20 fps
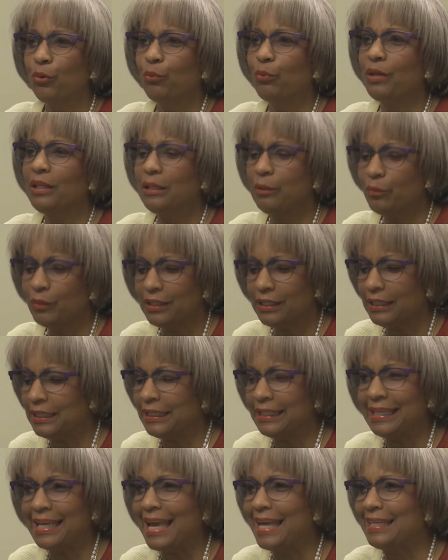We
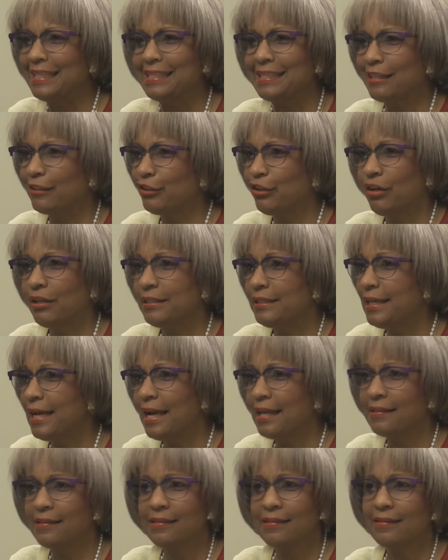didn't edit at our
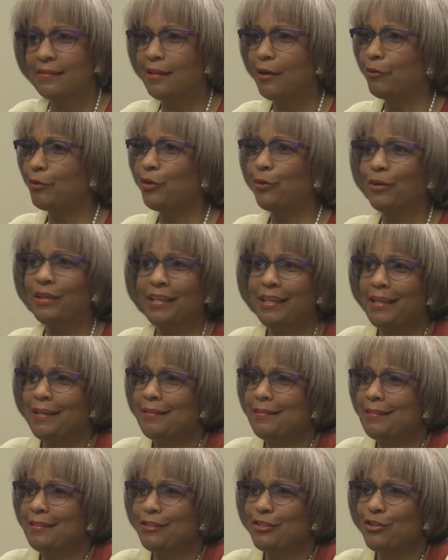desks. Now you can
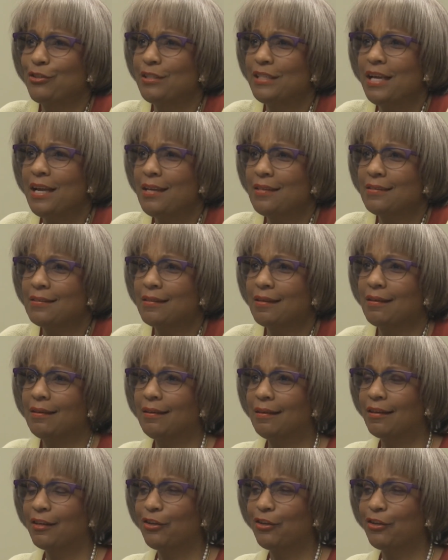edit at your desk.